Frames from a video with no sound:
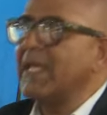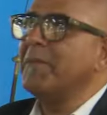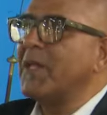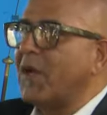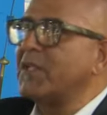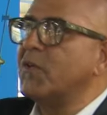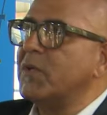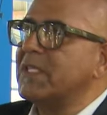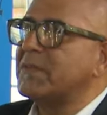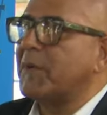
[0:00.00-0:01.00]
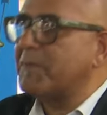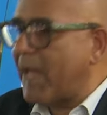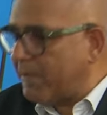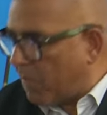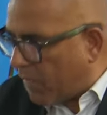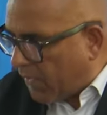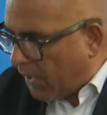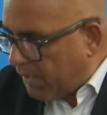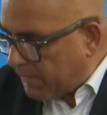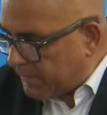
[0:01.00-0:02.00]
Many may not know this, but my
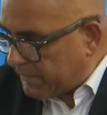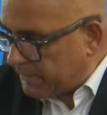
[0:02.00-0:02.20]
mother